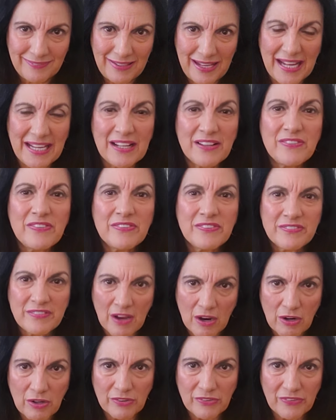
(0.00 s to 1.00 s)
And it
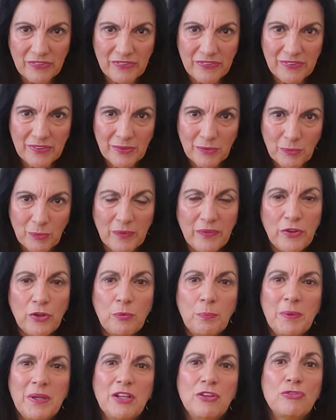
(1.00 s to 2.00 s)
starts with you
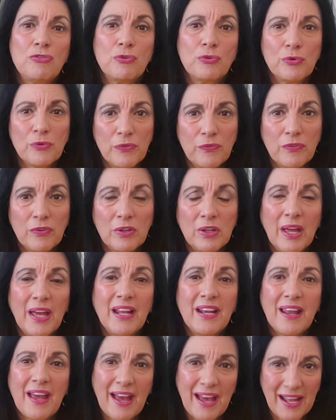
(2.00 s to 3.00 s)
being truthful
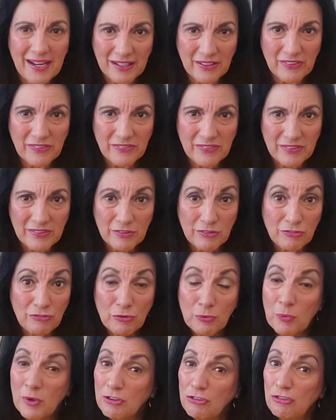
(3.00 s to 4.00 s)
and honest
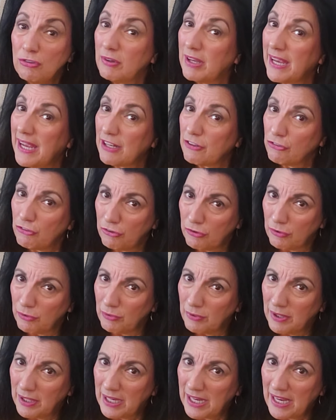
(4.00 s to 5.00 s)
to what you can't do,
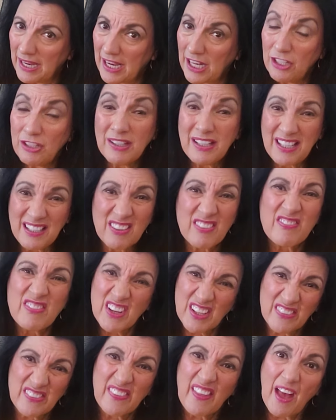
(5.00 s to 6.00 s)
and you need to
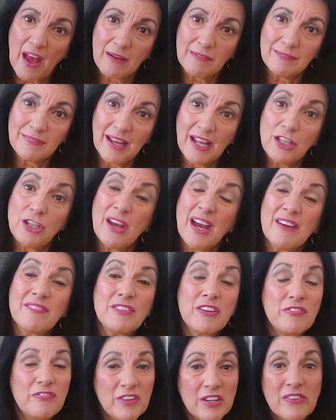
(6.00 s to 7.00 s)
fix that. And you have
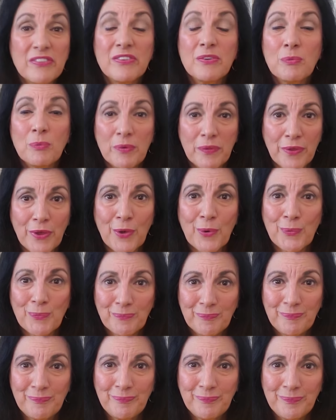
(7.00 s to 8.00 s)
to fix it with you.
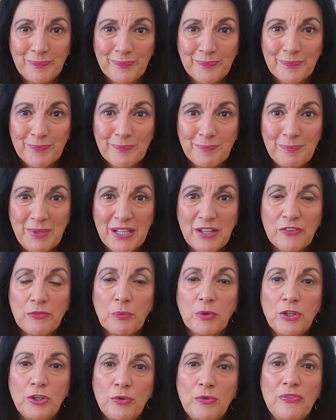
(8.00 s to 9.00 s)
Because
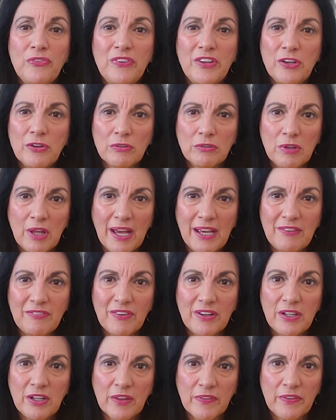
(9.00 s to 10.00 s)
when you see your life
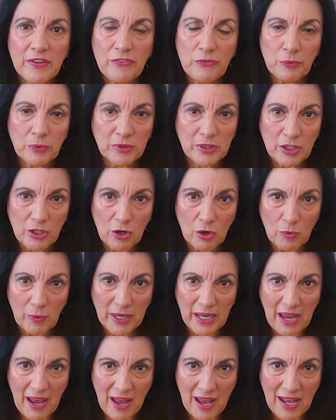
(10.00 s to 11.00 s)
and nothing's really
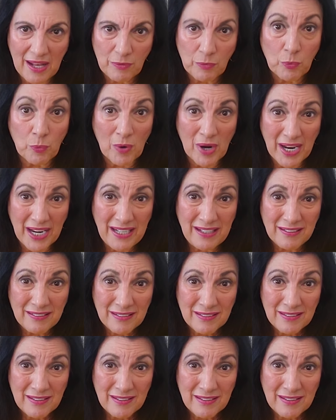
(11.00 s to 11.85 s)
going on right,